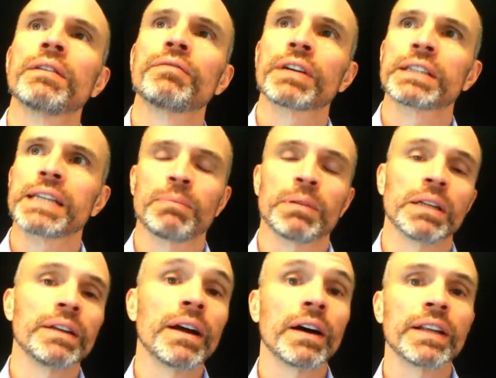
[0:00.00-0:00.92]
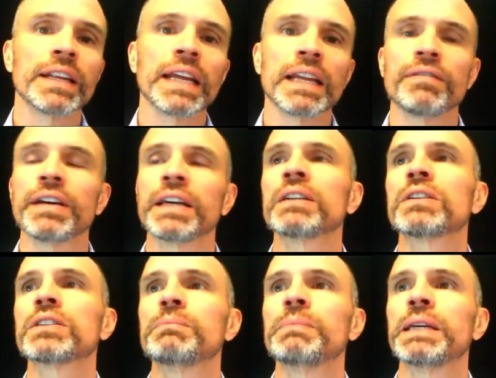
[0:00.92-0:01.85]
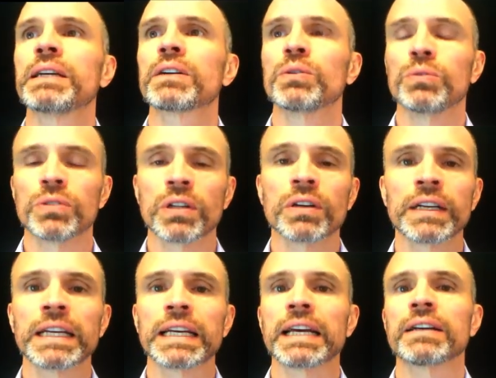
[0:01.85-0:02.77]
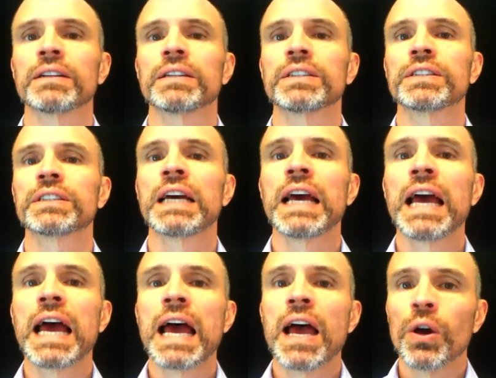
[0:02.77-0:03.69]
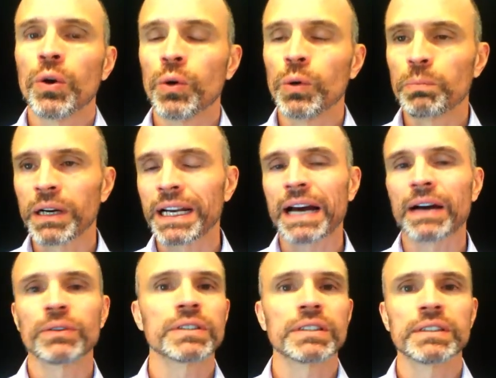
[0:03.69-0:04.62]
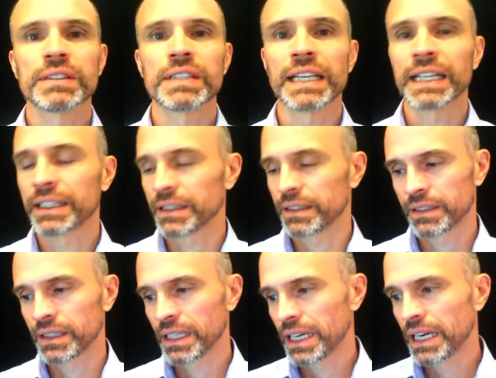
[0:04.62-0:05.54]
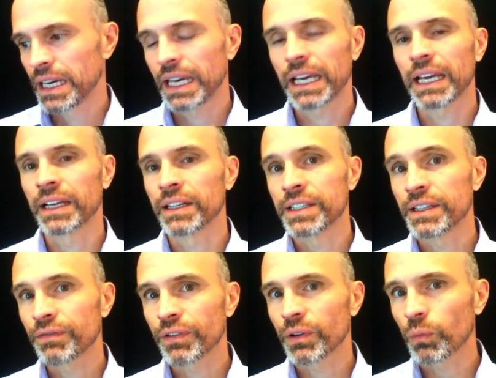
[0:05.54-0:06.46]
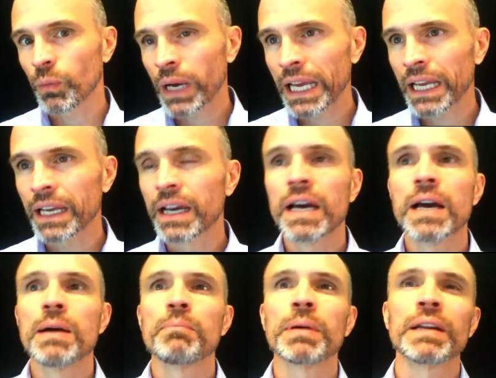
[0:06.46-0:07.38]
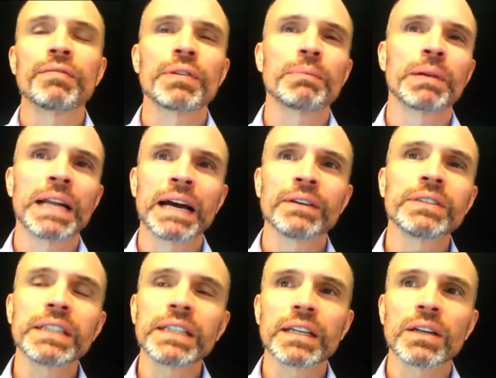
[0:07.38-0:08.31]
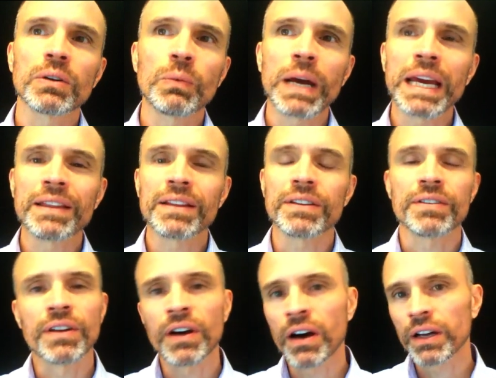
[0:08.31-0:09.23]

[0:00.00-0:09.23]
for example, a non-native English speaker who's learning English, who pronounces things in a different way. But if they're pronouncing it in a way that